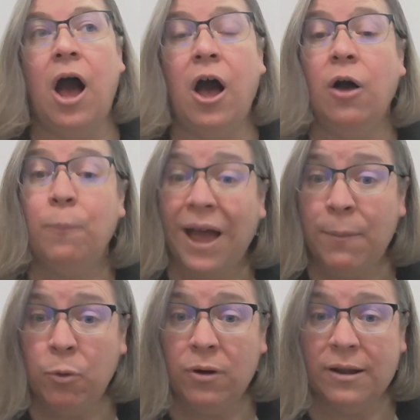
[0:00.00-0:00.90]

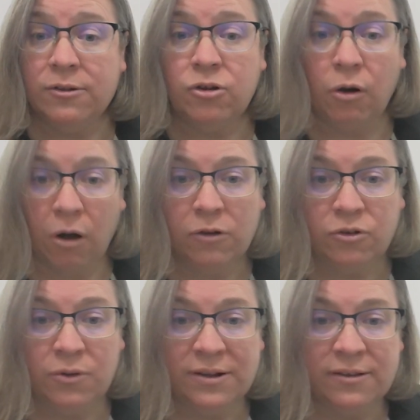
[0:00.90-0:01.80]
Pipe organs are
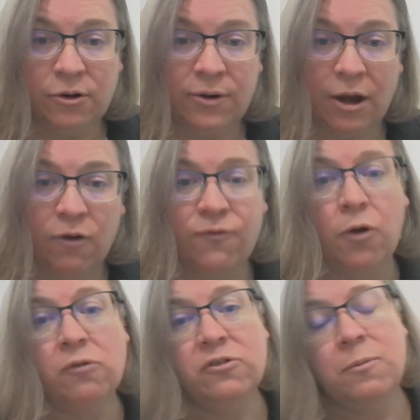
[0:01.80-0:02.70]
also considered
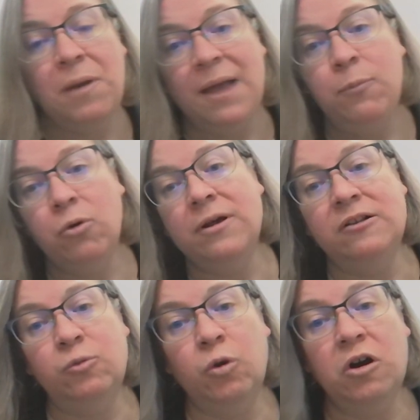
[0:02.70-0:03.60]
aerophones. Pipe
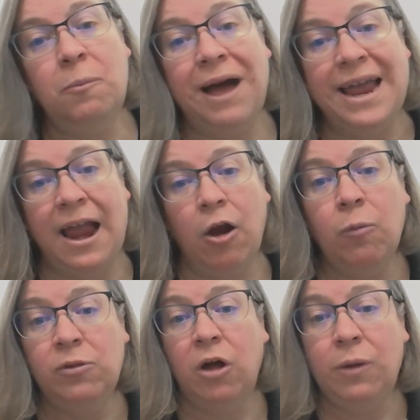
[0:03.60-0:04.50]
organs work by
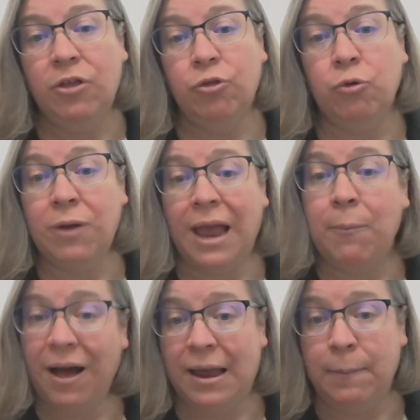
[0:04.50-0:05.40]
air blowing through a
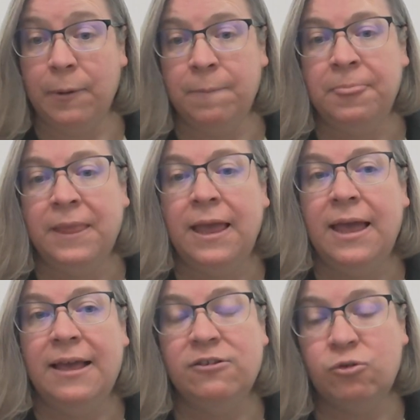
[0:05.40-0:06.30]
pipe.
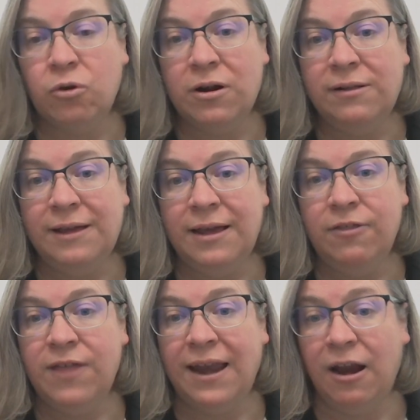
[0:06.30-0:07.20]

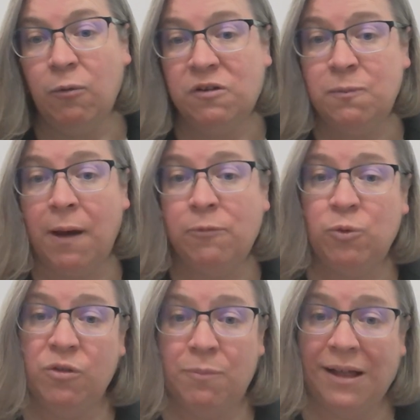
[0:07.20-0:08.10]
Historically, that air was
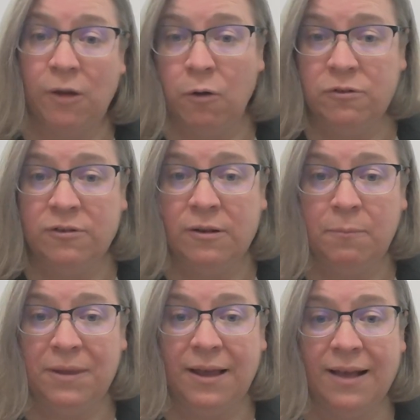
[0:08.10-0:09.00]
pumped with bellows
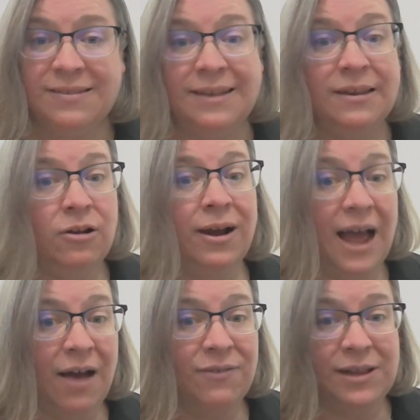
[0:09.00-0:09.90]
because they did not
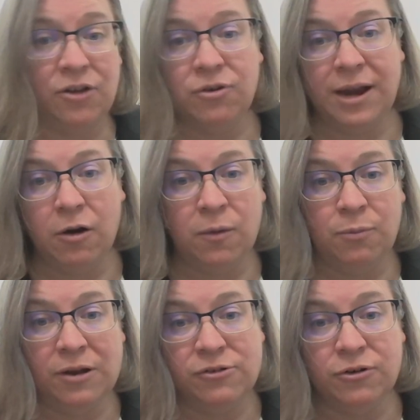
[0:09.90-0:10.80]
have electric air
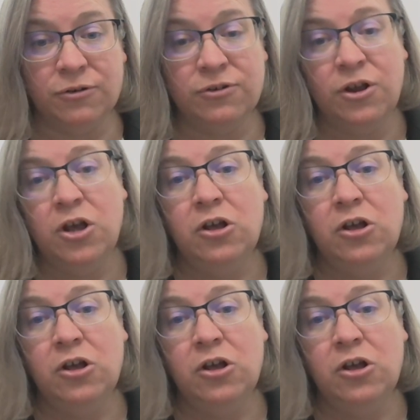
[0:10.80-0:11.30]
compressors.